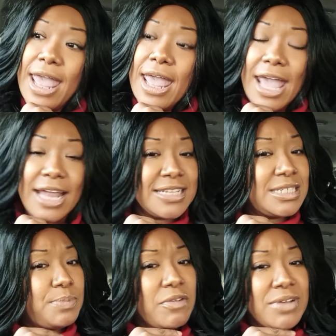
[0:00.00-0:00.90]
And the
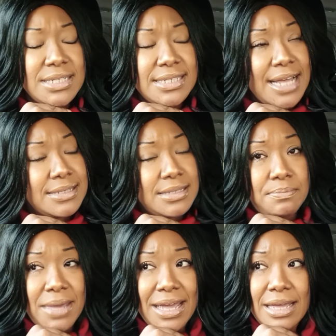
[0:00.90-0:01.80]
Spirit said to
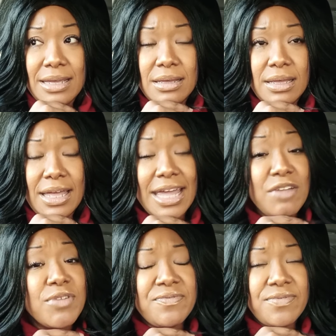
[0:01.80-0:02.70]
me, he
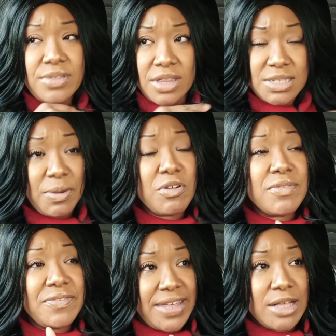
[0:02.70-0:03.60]
re." the Spirit
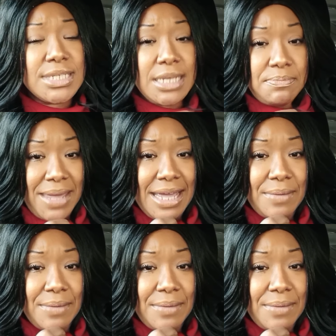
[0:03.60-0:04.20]
revealed to me,